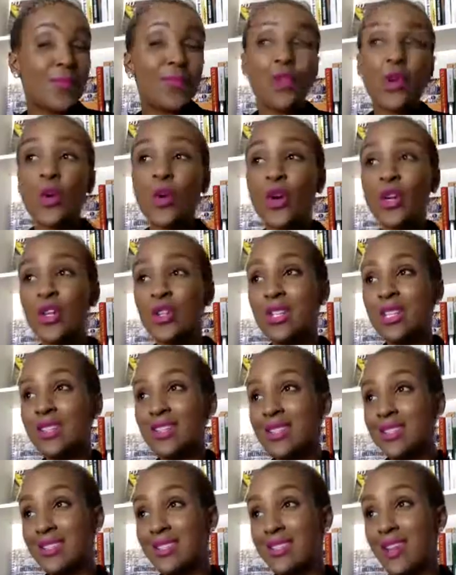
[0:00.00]
or you need
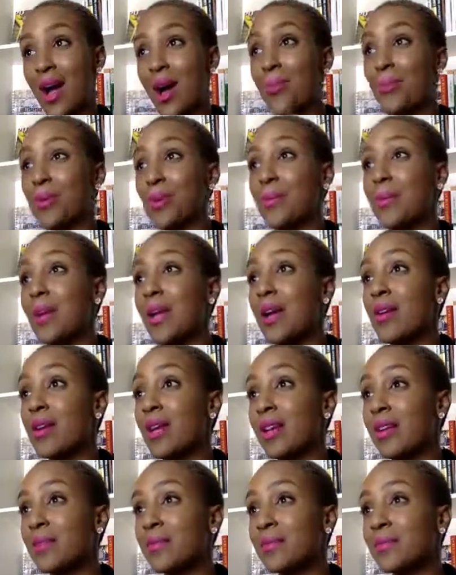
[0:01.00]
to stop
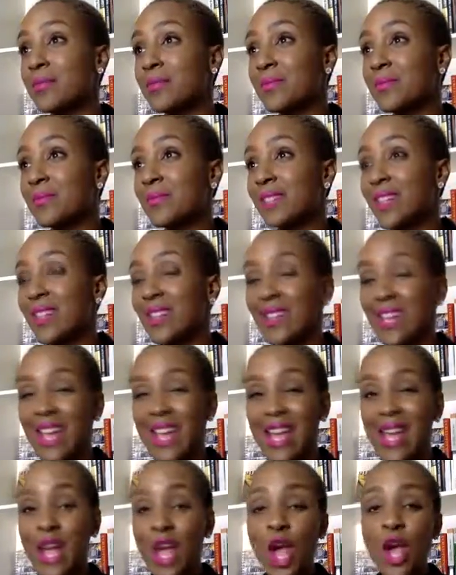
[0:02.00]
preparing.
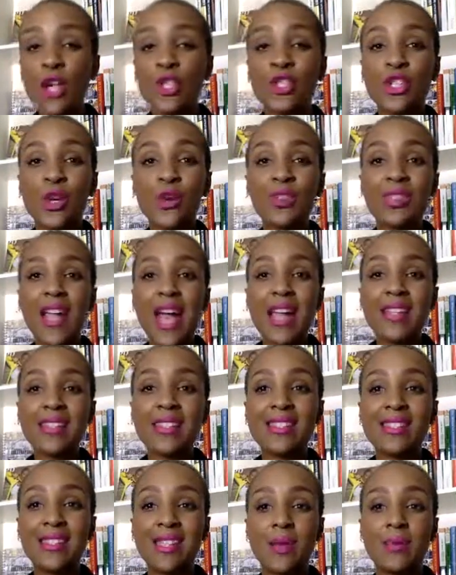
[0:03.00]
Okay, so that's
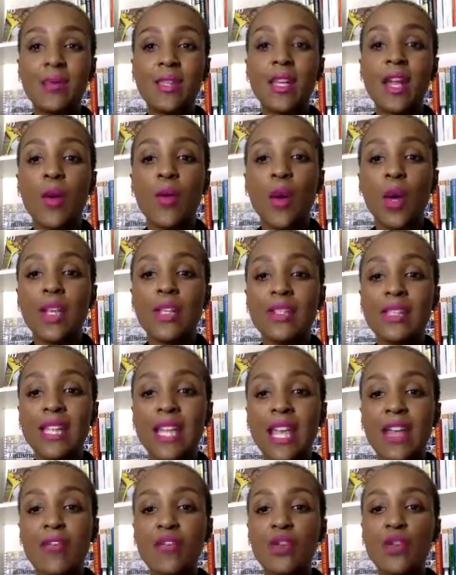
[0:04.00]
the tip that I wanted to
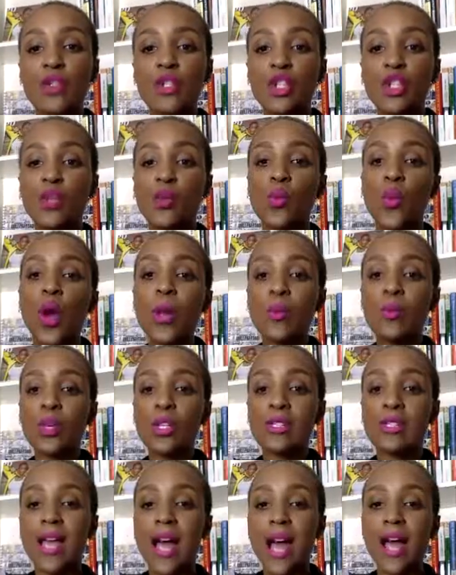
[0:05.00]
give you. Just one more
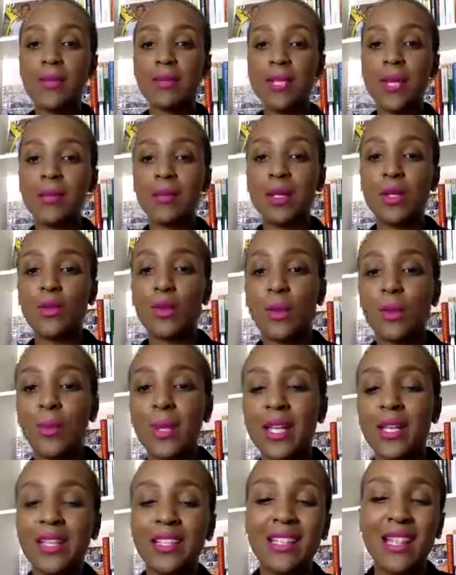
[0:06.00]
time, let me
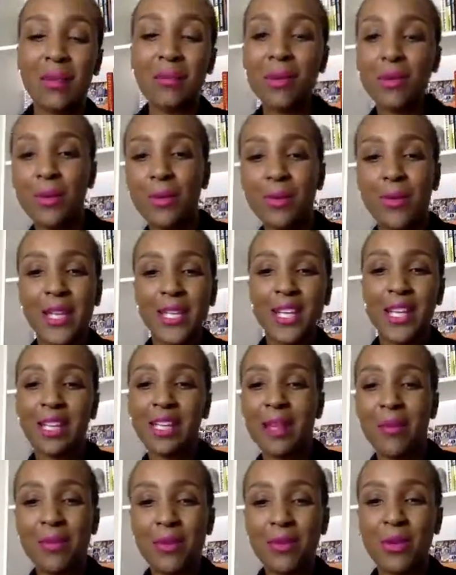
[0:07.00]
repeat it, let me repeat it,
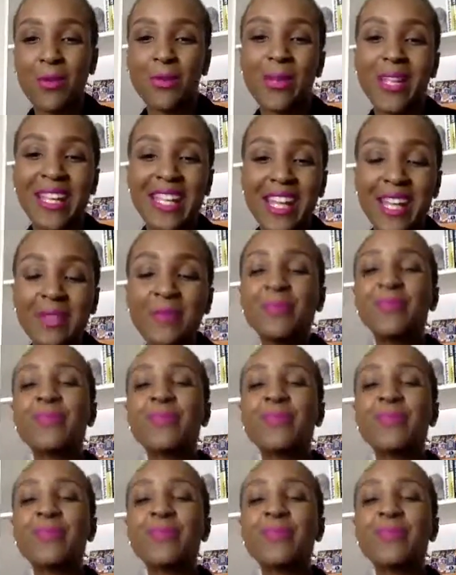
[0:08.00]
let me repeat it.